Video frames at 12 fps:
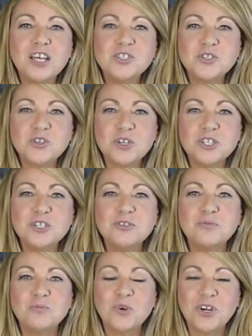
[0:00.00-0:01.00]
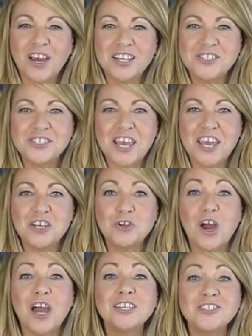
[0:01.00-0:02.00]
I started
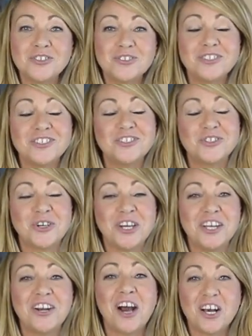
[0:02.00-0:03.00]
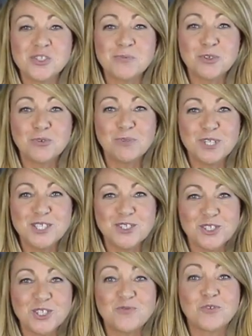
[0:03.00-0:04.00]
to trade hospital
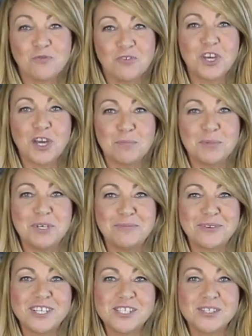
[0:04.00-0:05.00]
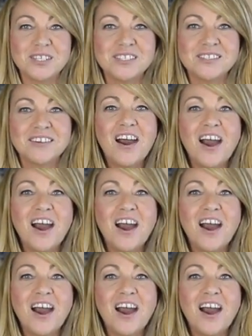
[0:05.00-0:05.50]
bracelets for VIP bracelets.